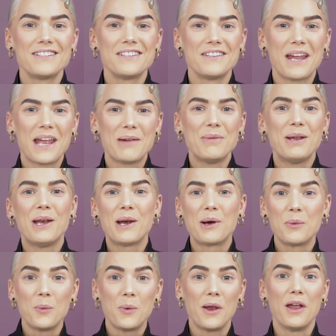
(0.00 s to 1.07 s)
Today I'm here
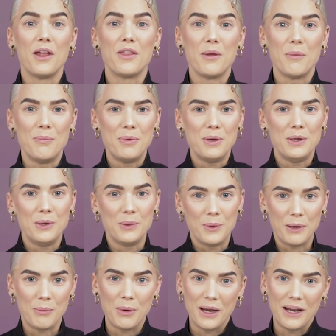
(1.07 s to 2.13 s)
with
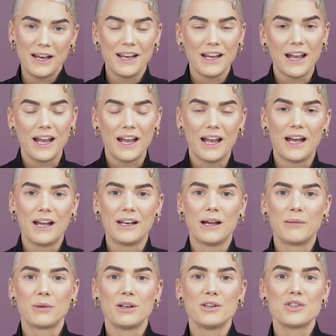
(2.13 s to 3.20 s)
BeautyBay and
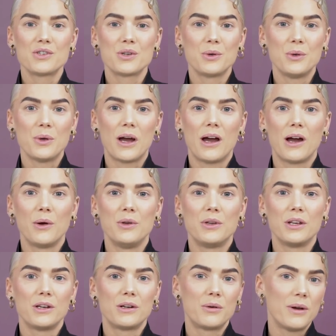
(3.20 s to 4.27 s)
I'm gonna show you how you
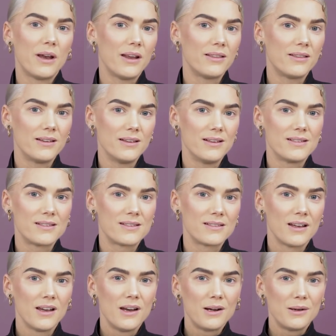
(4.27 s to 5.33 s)
can create this
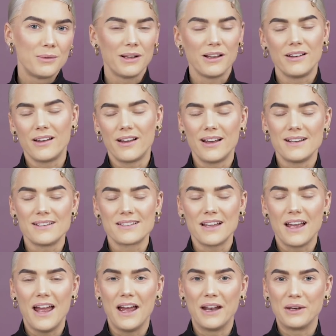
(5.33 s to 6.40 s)
really nice
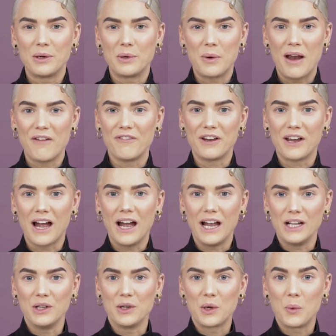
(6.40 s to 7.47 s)
and graphic eye
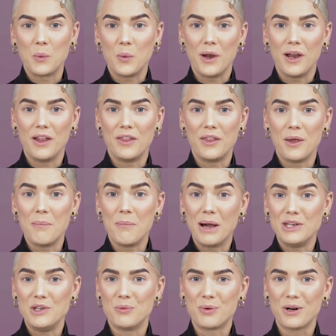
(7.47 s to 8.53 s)
look with my new